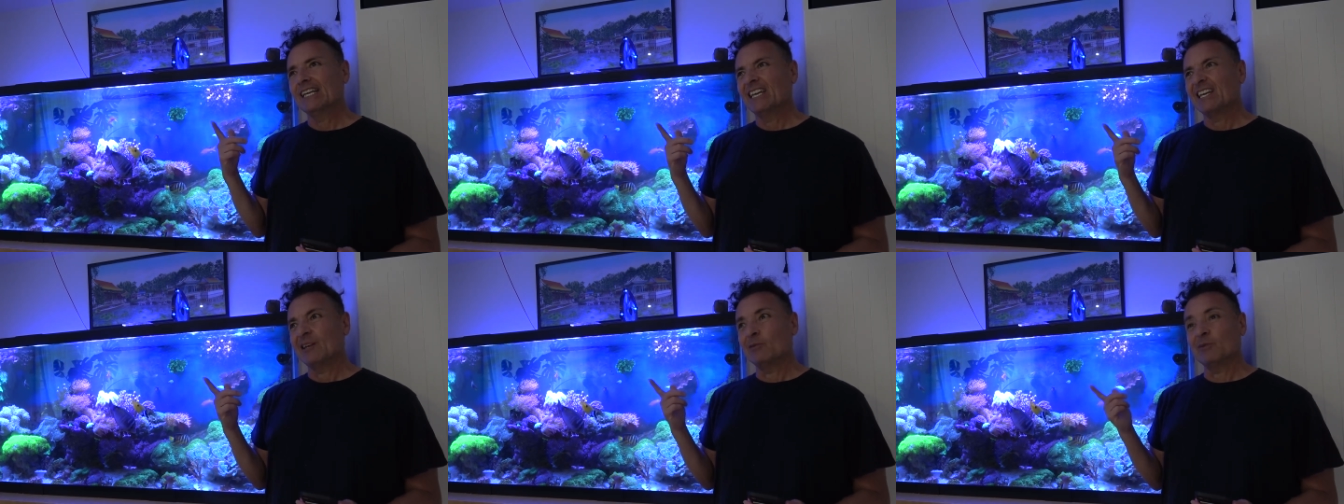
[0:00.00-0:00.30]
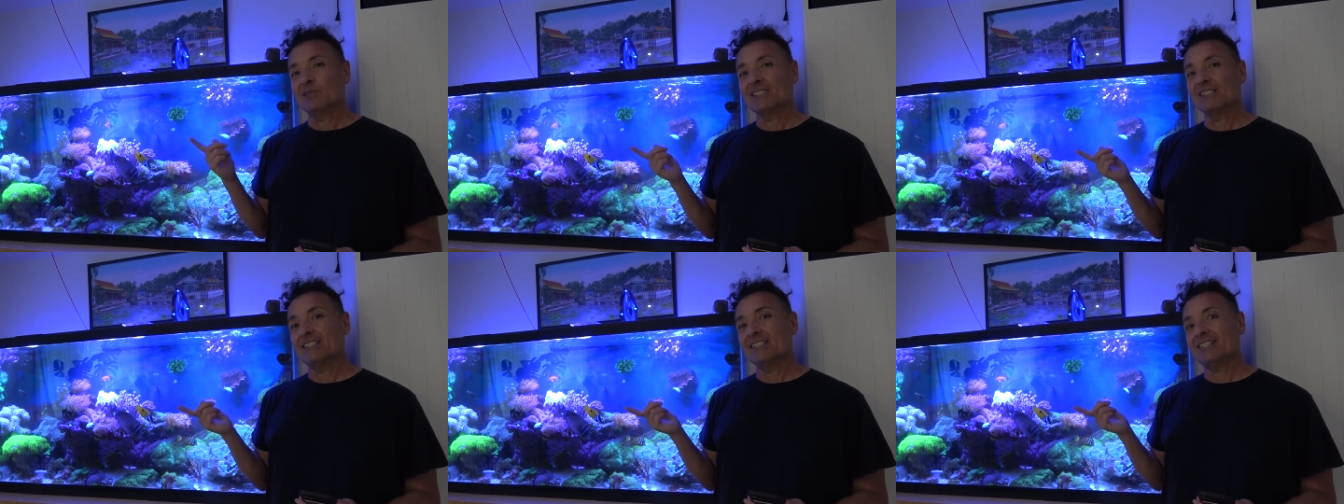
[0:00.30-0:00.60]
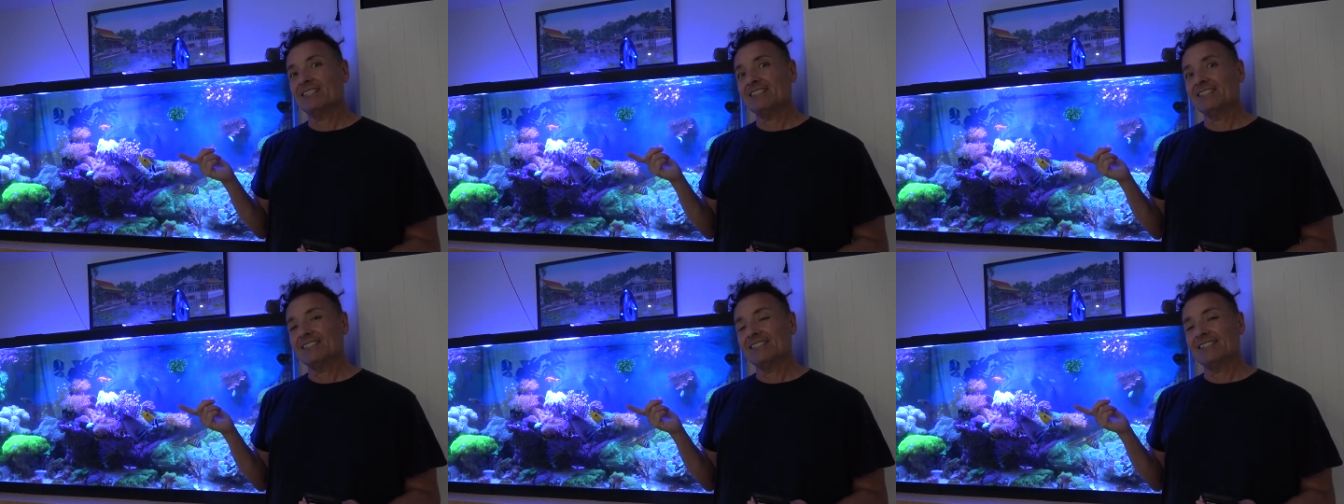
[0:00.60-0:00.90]
It was
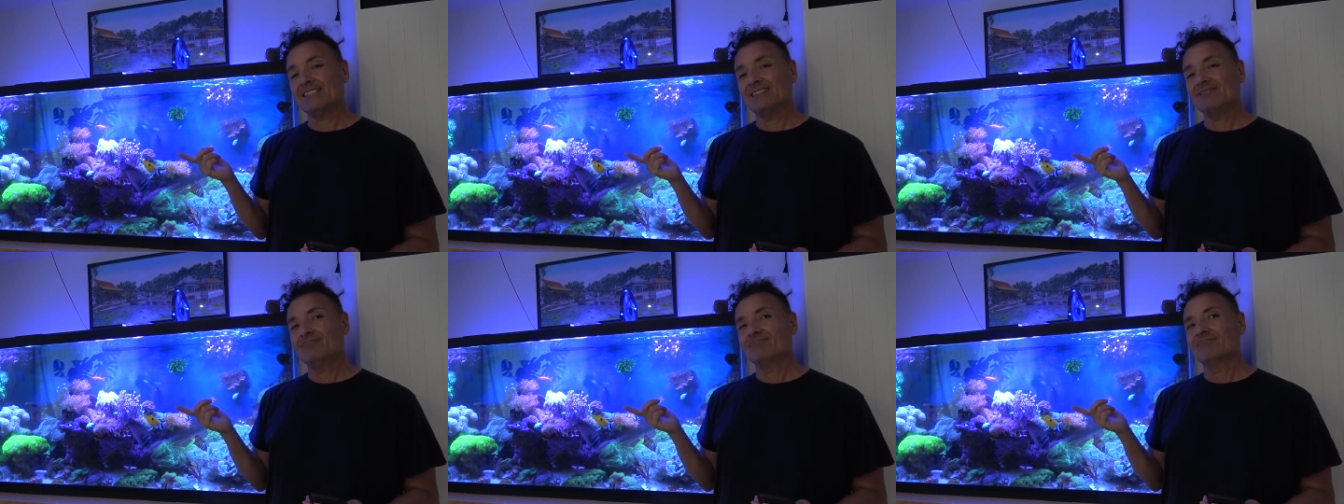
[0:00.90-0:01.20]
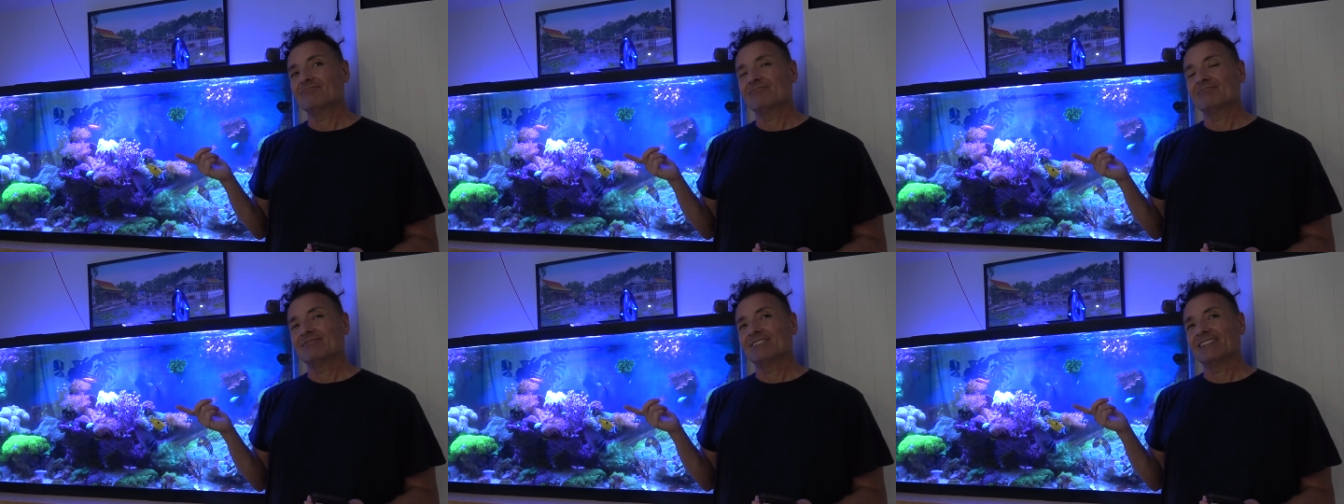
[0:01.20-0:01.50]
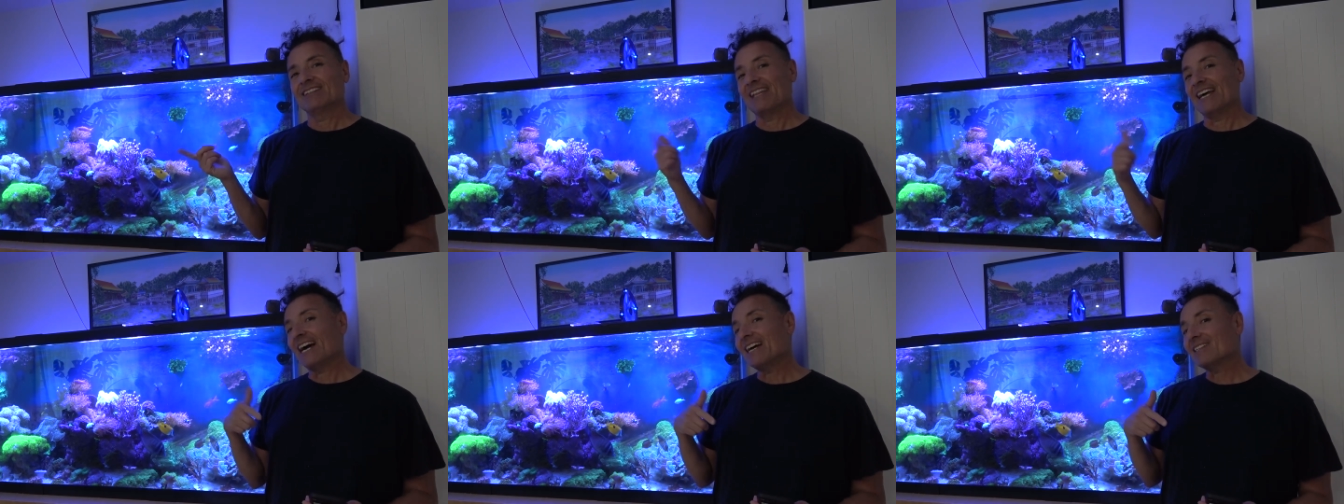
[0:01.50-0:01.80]
just
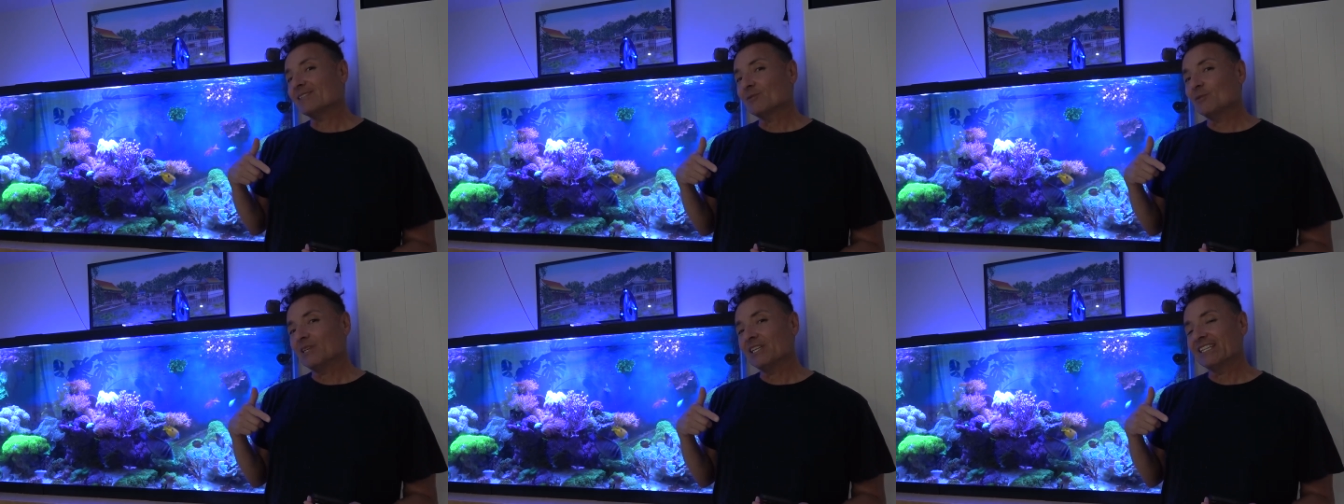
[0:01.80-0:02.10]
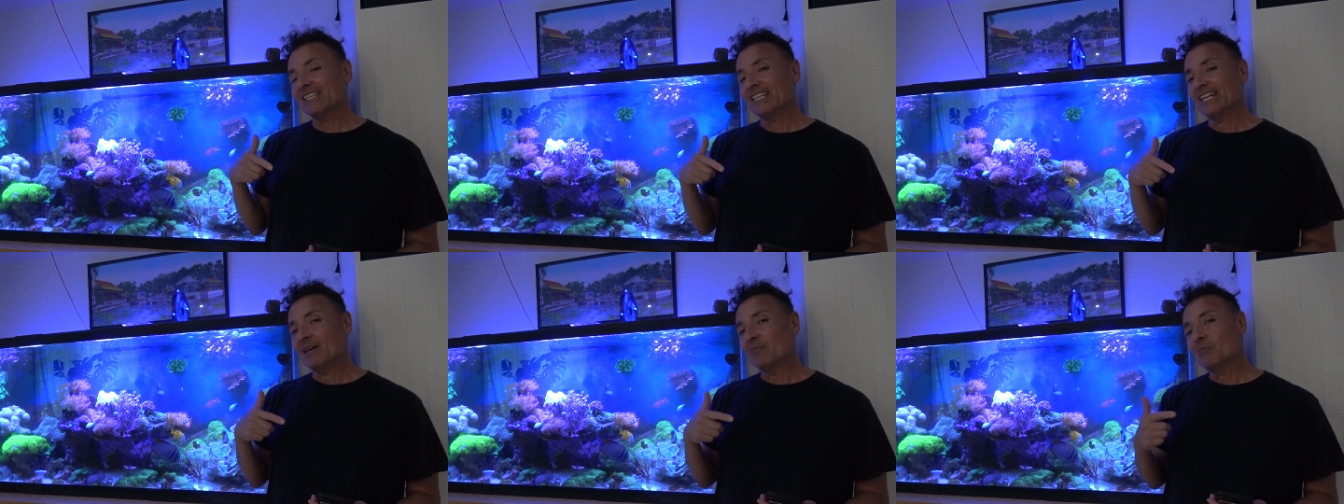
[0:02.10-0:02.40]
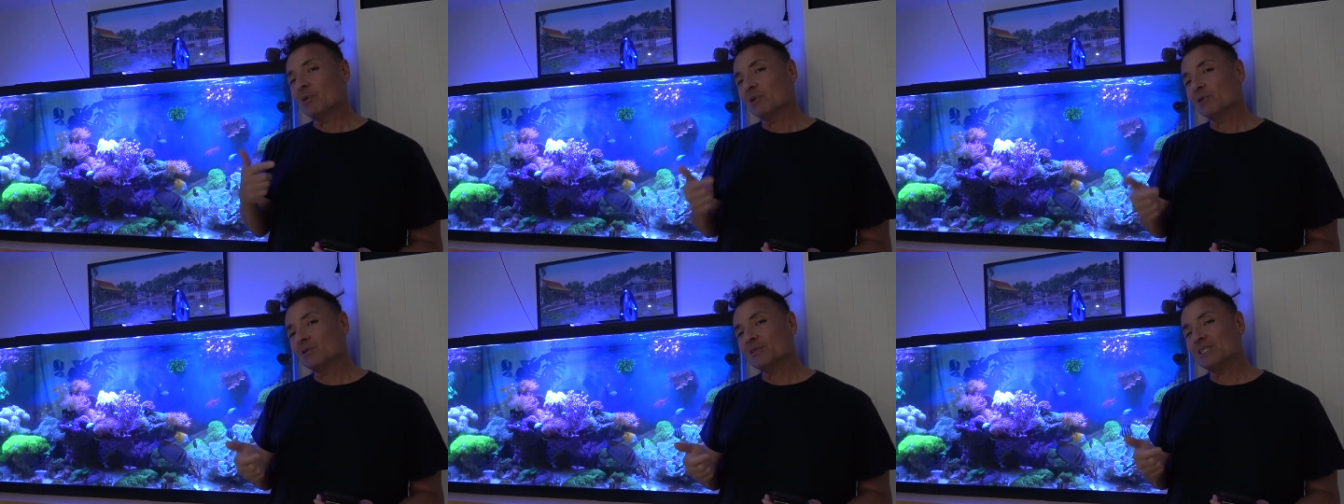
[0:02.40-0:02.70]
last week that I
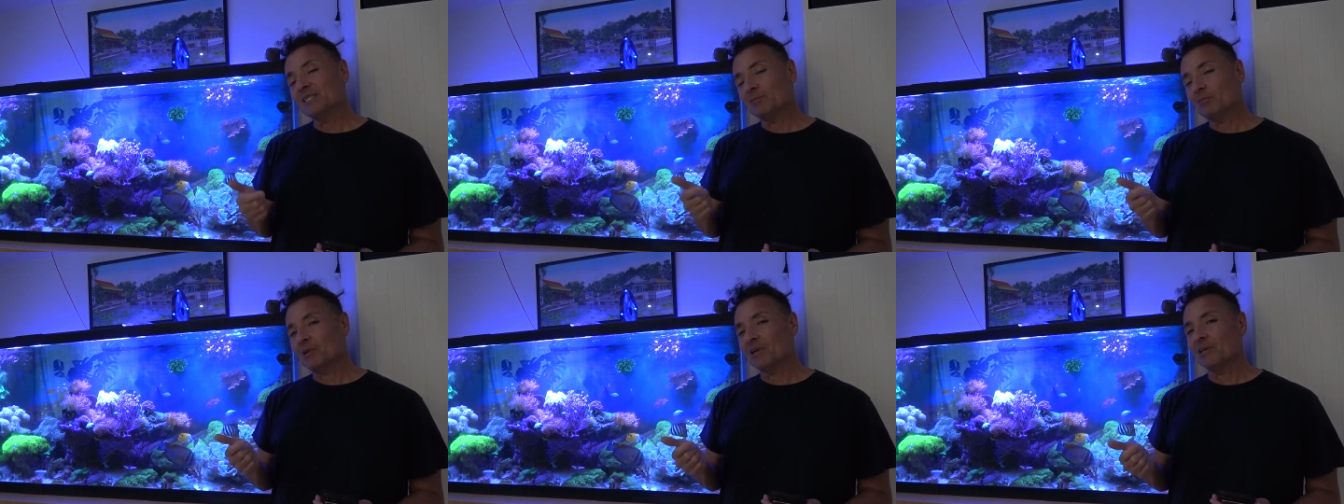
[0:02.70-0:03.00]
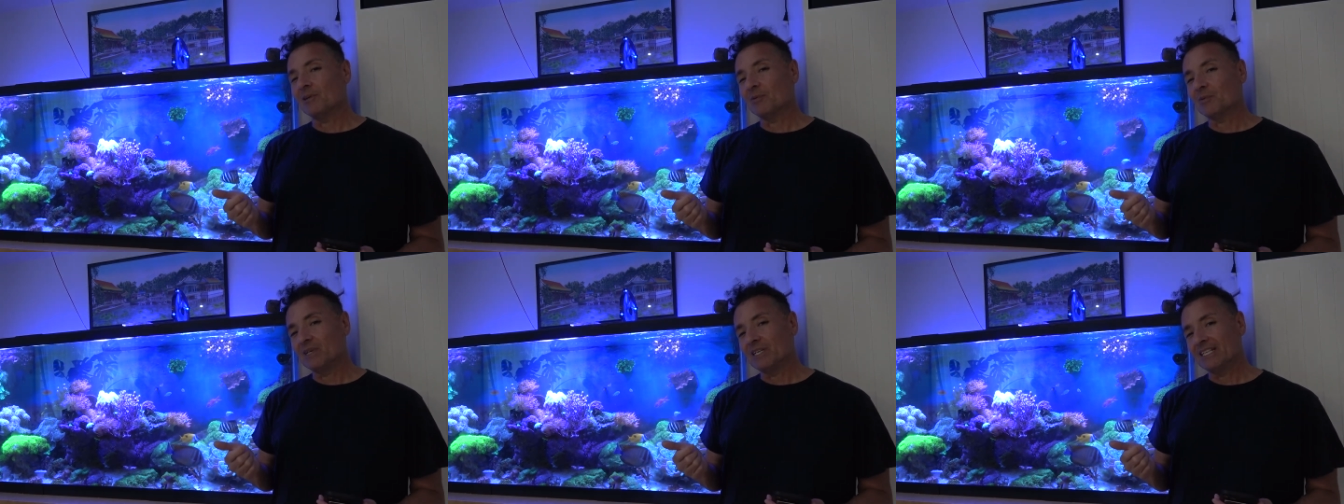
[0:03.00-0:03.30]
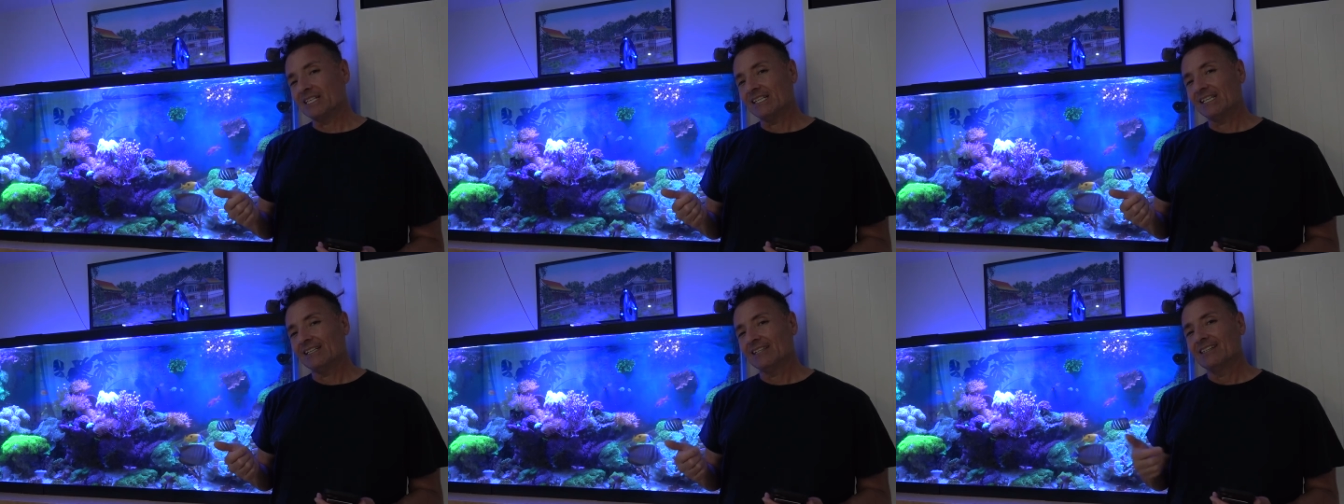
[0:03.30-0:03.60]
posted part
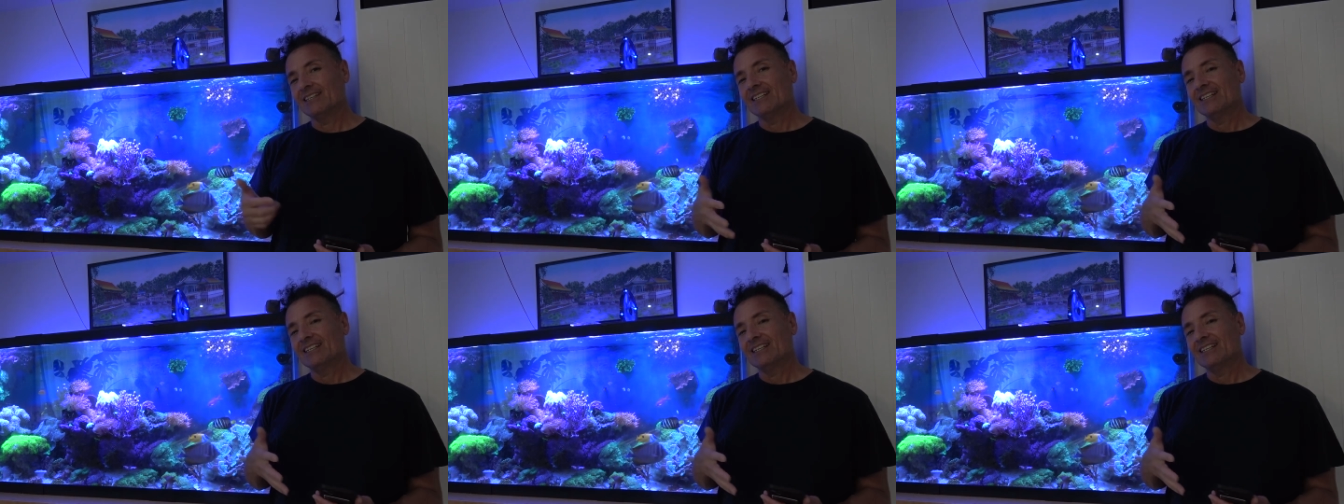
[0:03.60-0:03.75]
1,